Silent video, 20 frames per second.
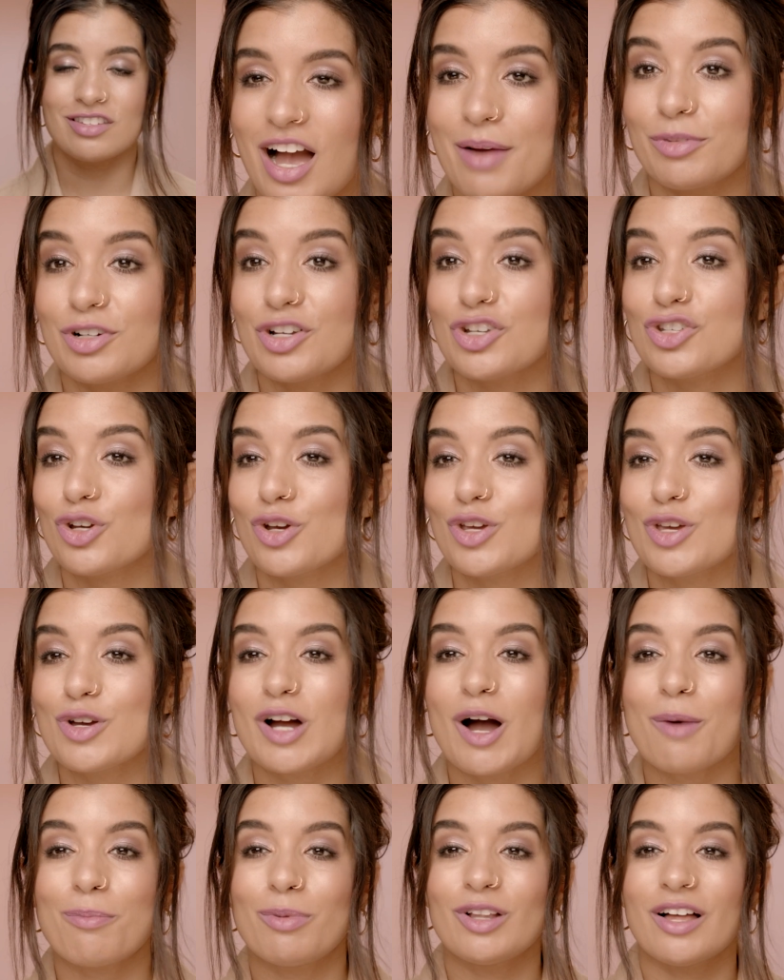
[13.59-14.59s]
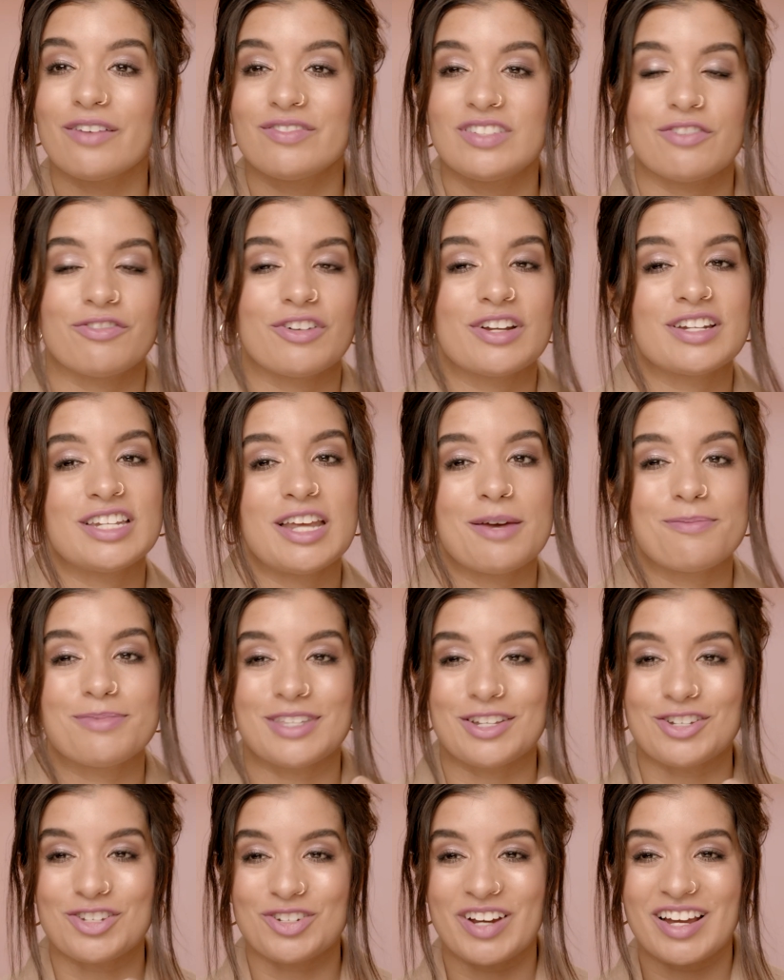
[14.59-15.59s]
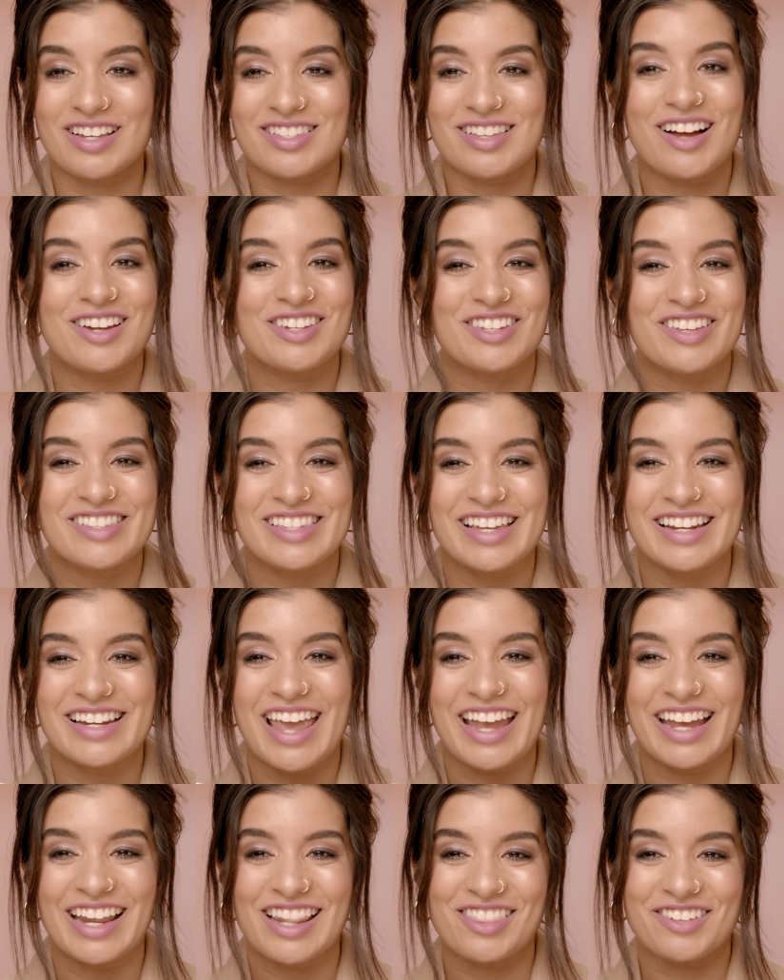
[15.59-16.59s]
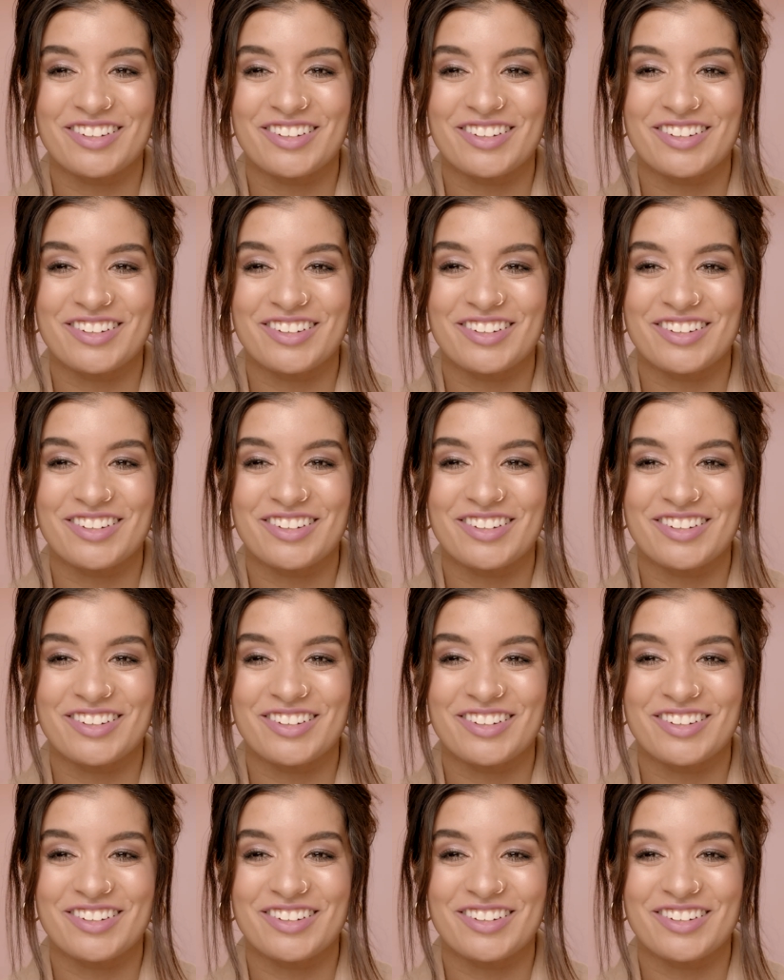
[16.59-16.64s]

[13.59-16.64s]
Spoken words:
I'm gonna show you a couple of different tips and tricks on using Naked